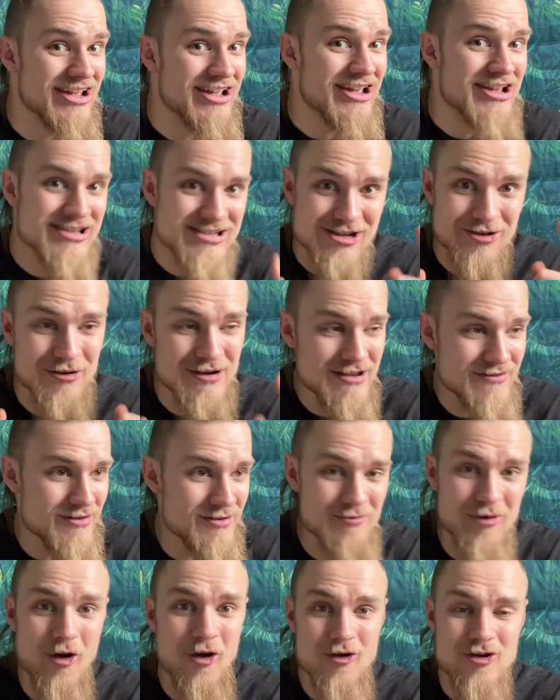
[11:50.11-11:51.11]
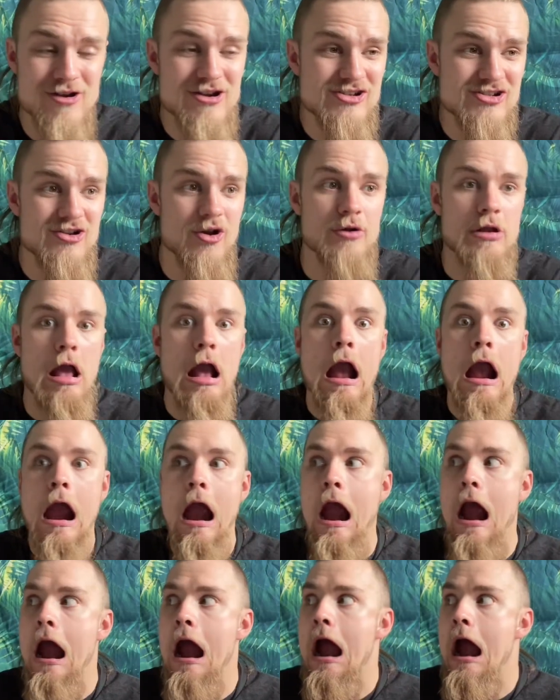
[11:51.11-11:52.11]
So even more creatures are going,
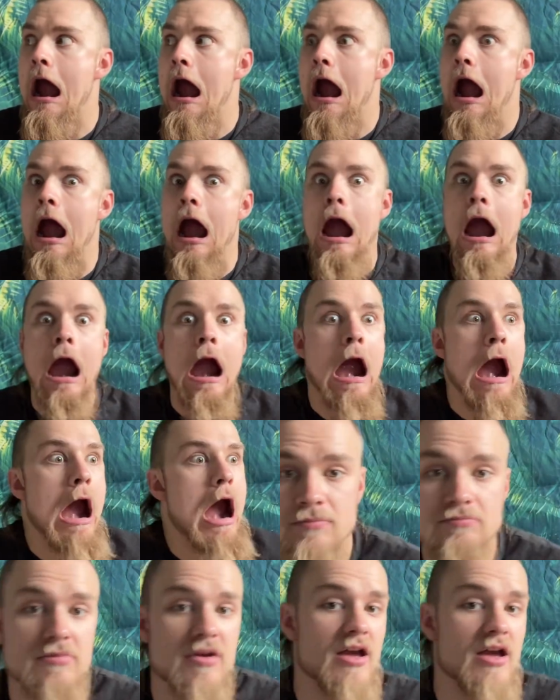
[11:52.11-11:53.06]
"Arr!"